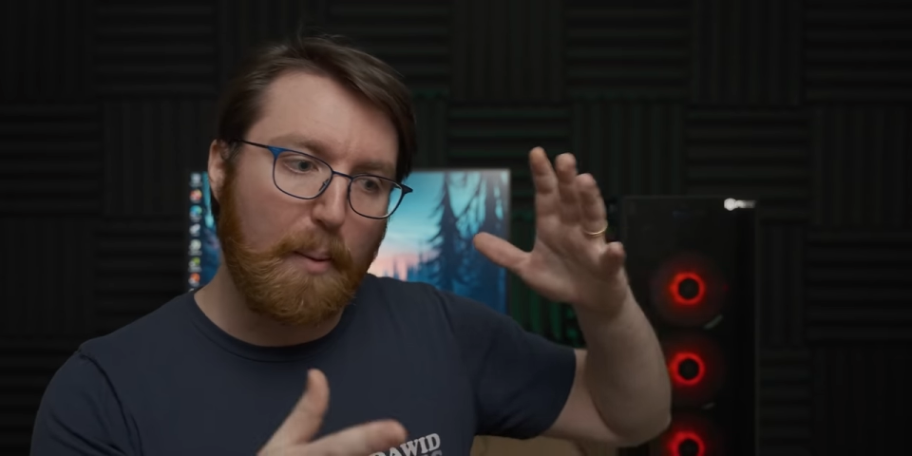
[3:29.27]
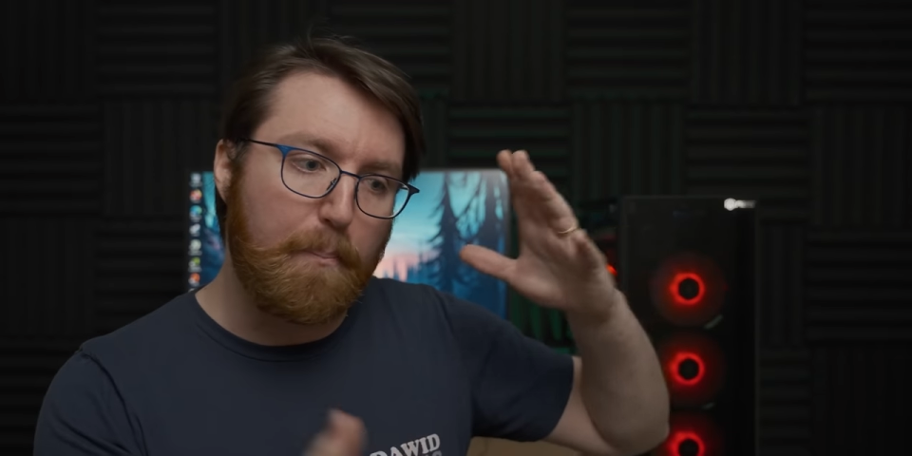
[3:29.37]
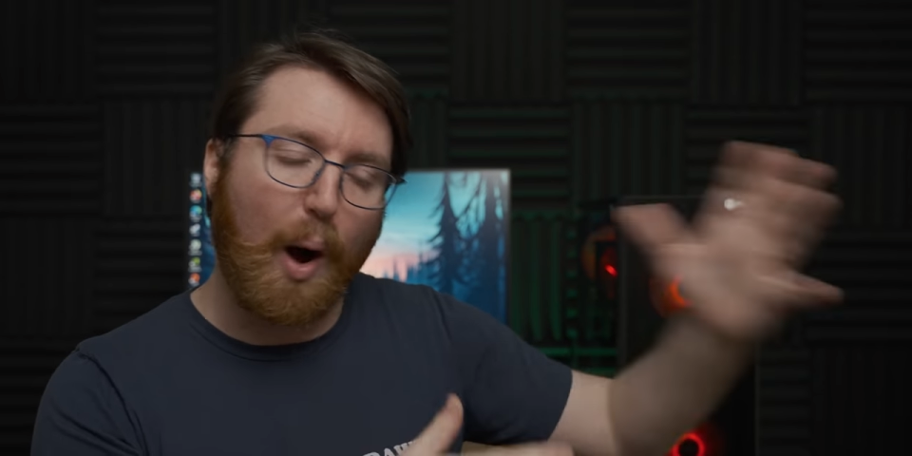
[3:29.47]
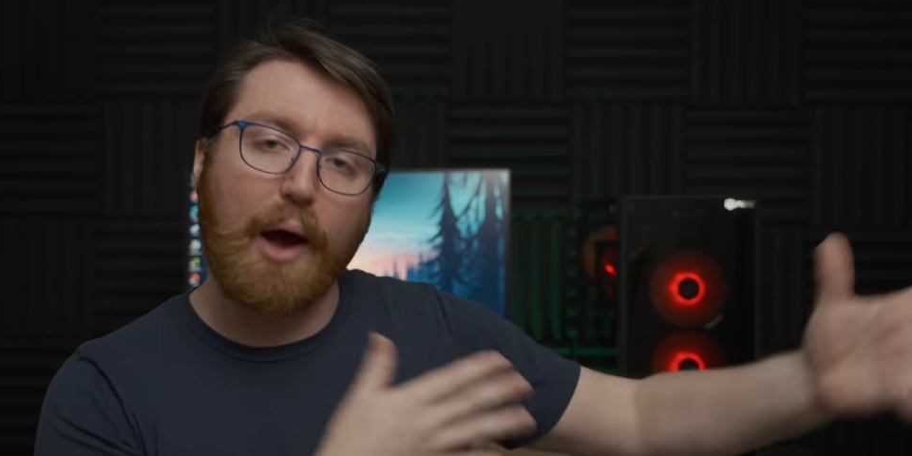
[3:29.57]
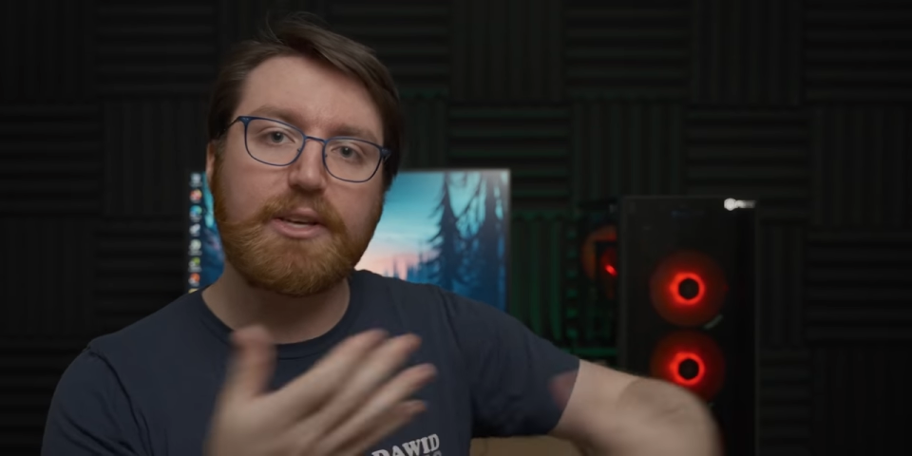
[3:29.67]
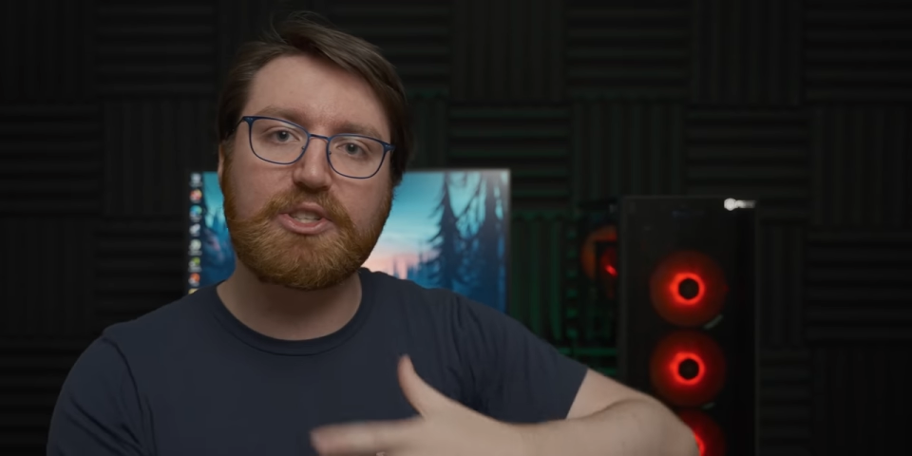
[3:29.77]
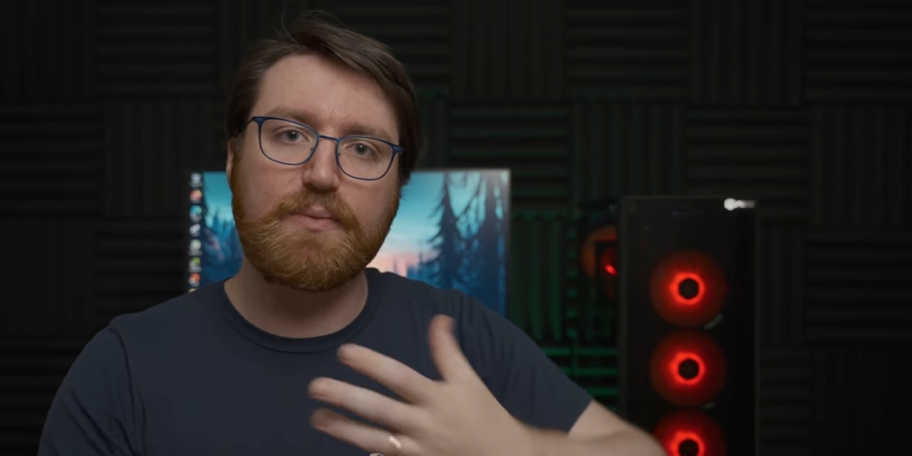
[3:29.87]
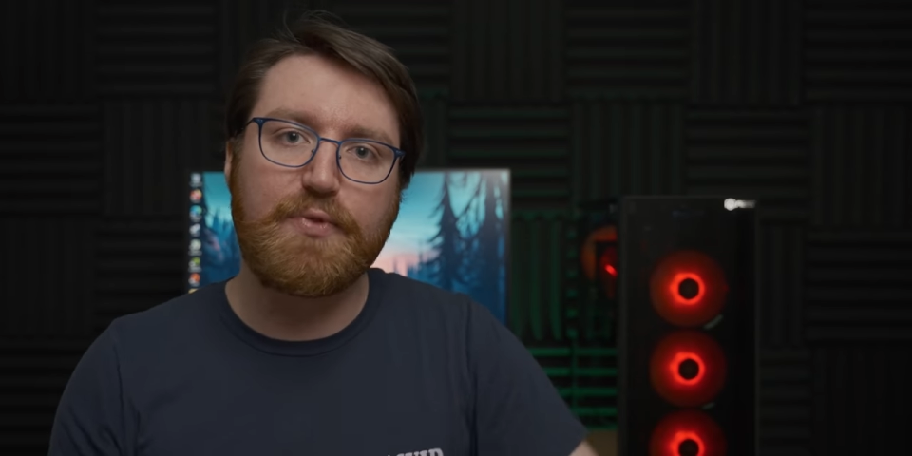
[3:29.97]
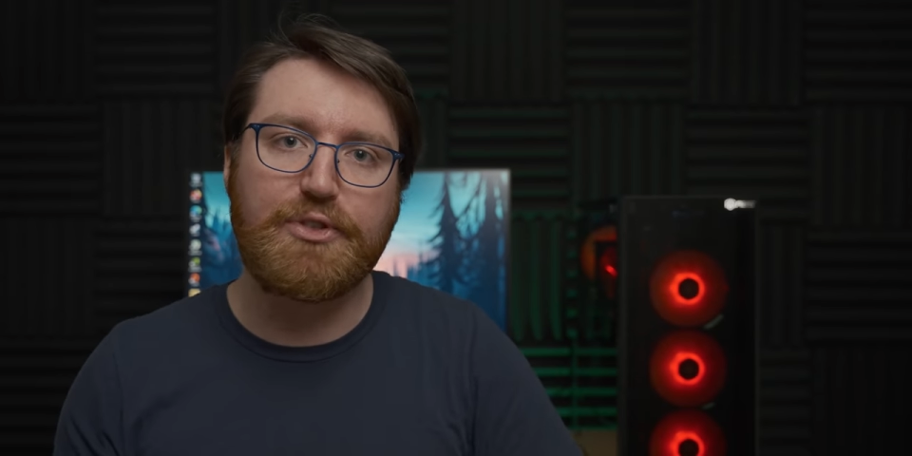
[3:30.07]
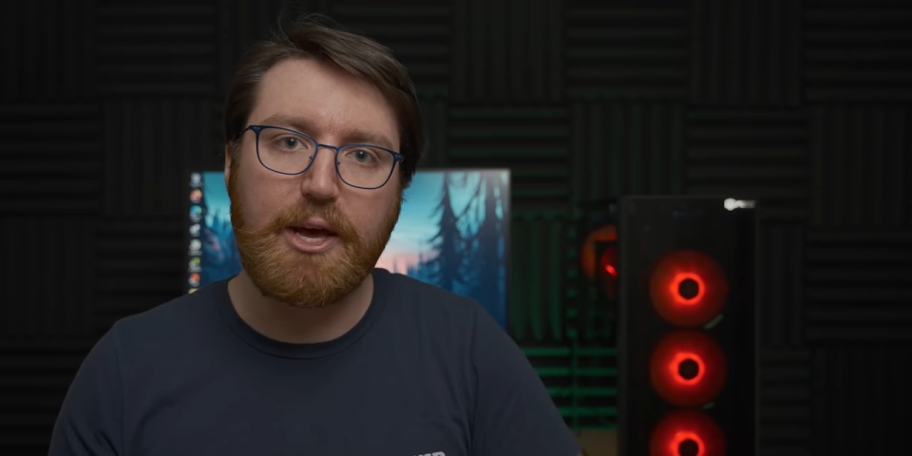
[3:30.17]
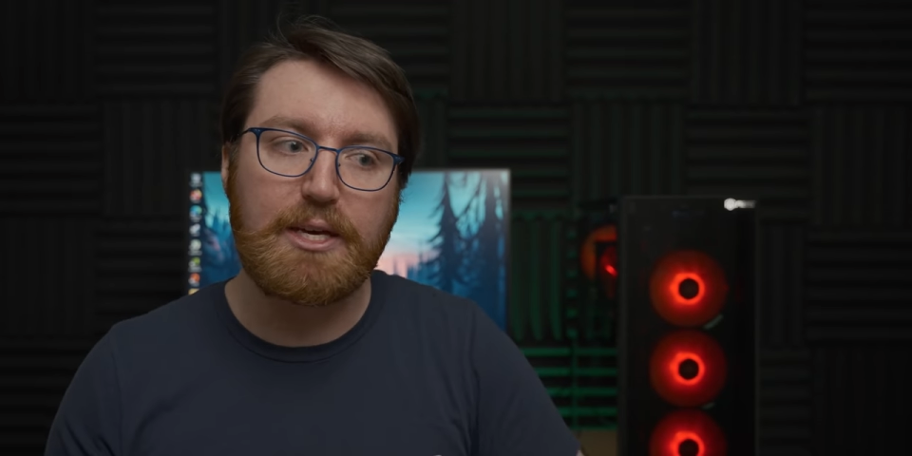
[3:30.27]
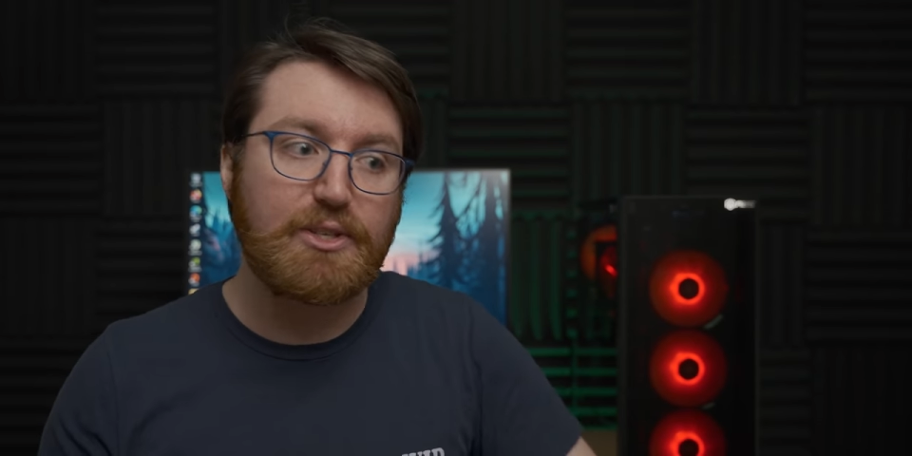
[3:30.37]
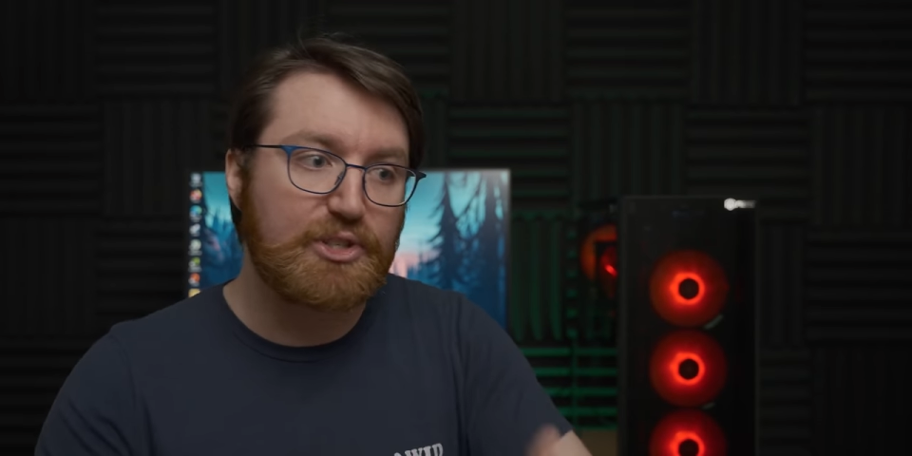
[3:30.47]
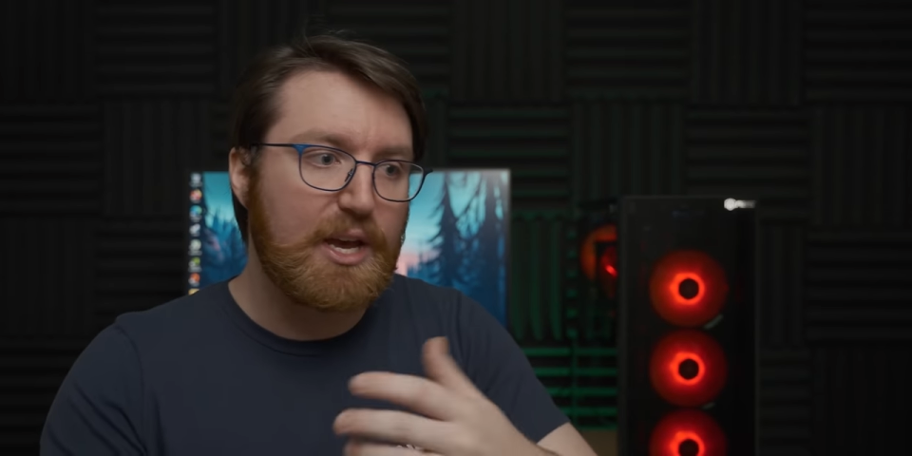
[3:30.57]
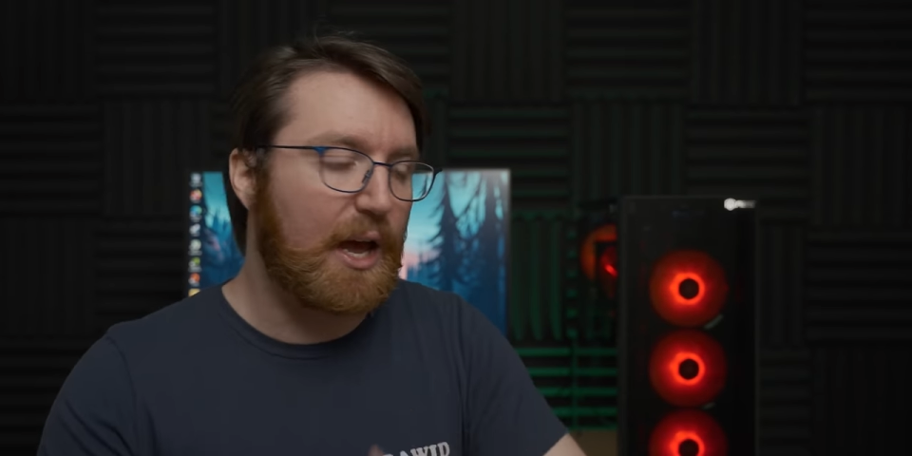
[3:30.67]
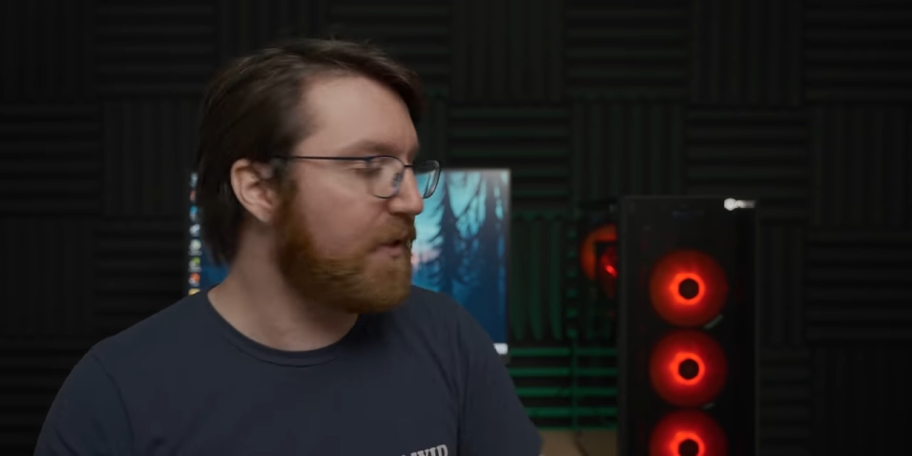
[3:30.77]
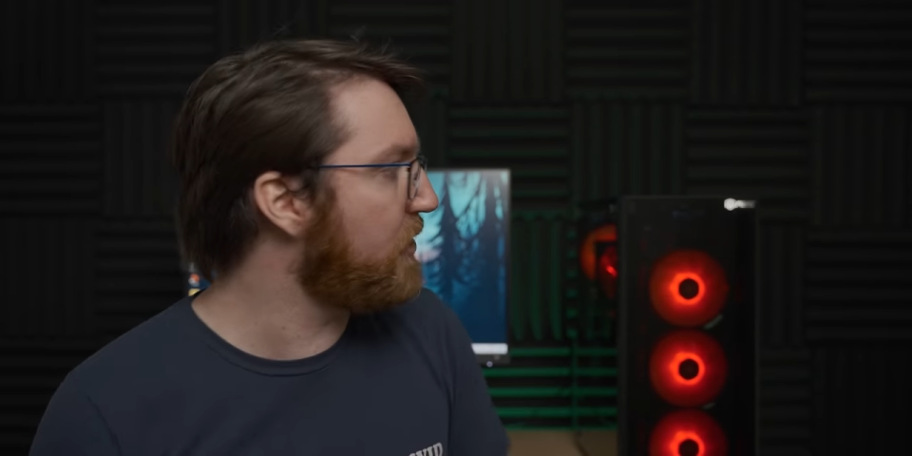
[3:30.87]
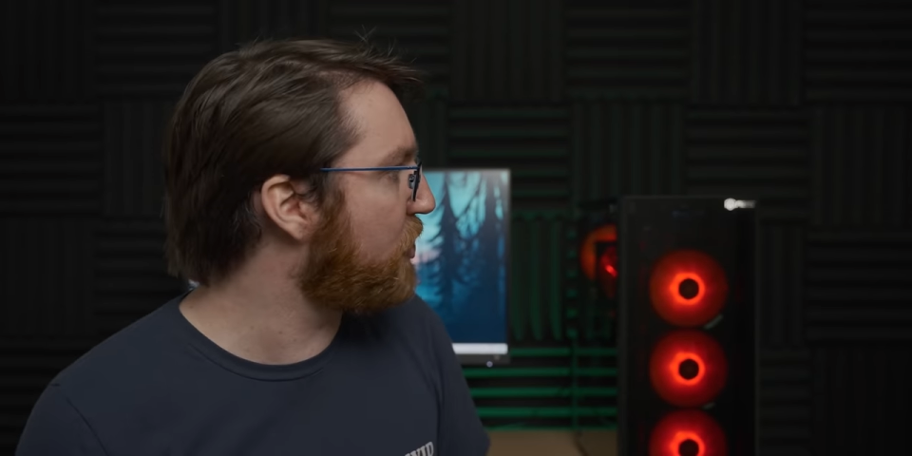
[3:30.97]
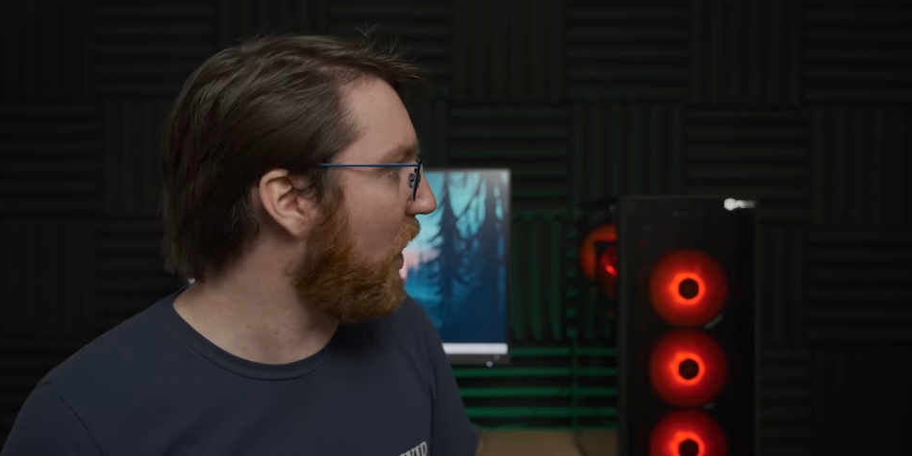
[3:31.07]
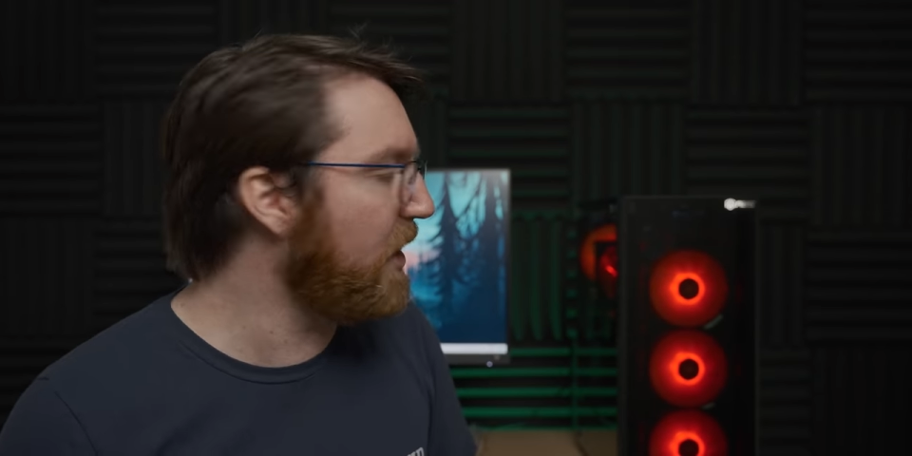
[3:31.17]
buy some things, and
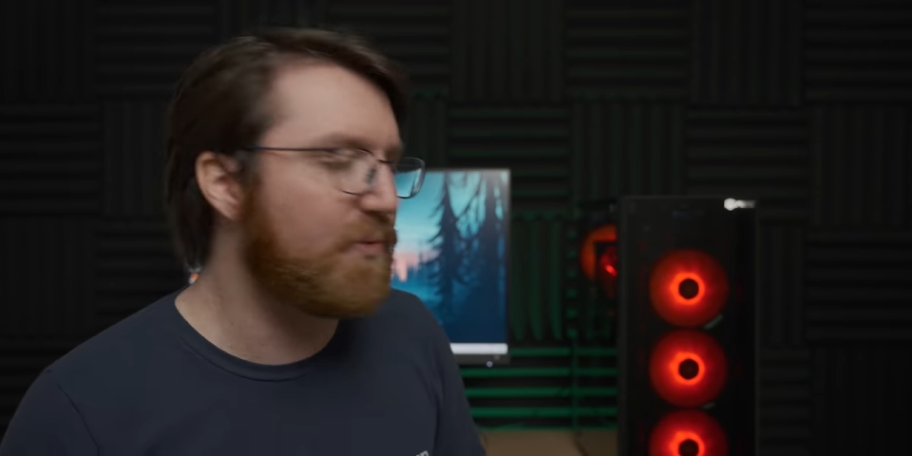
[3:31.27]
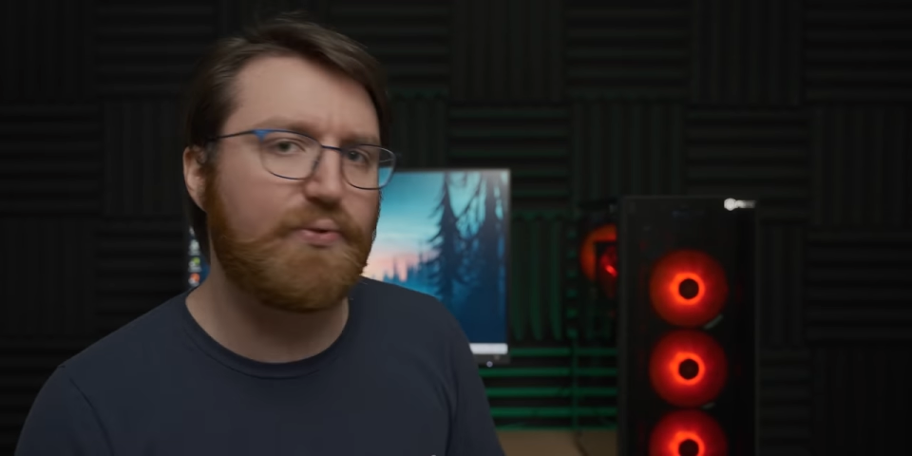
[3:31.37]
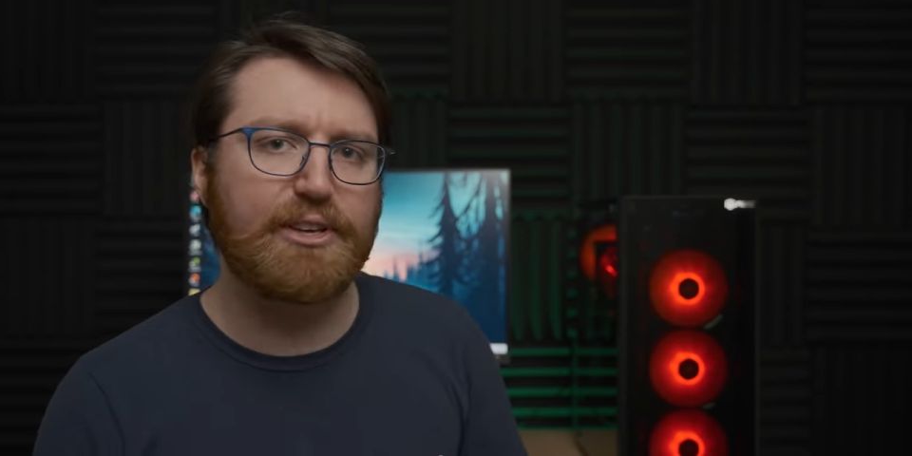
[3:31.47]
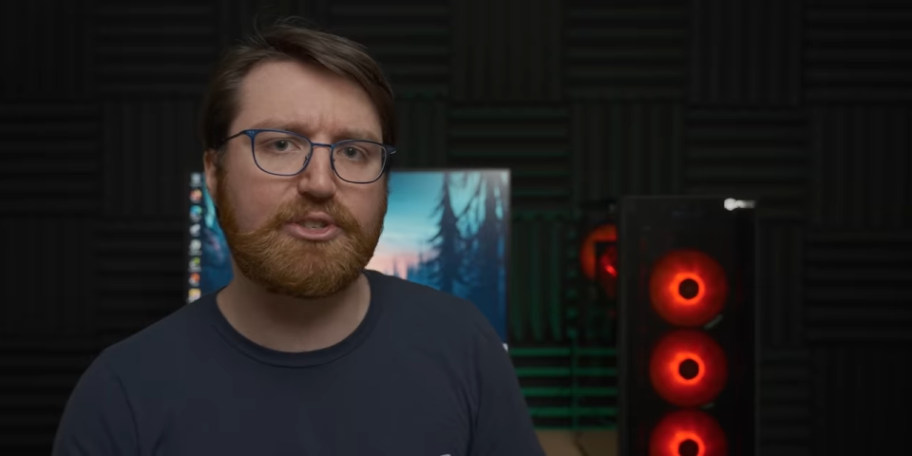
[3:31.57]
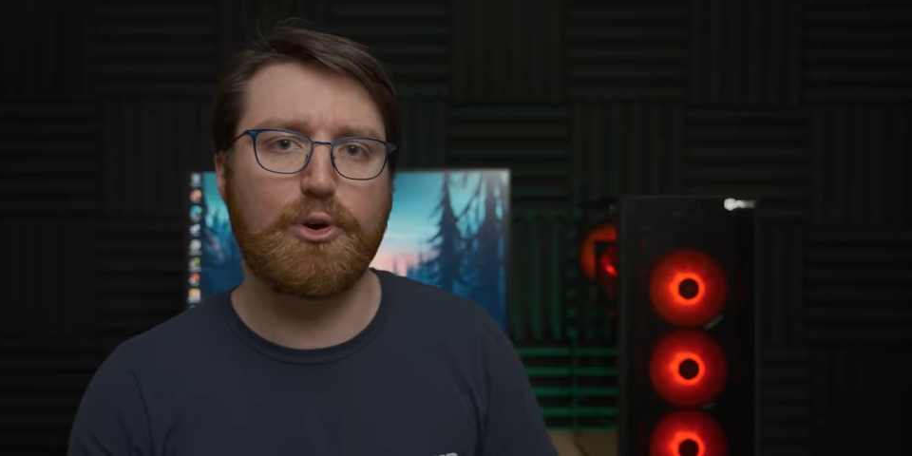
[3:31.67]
then try and fix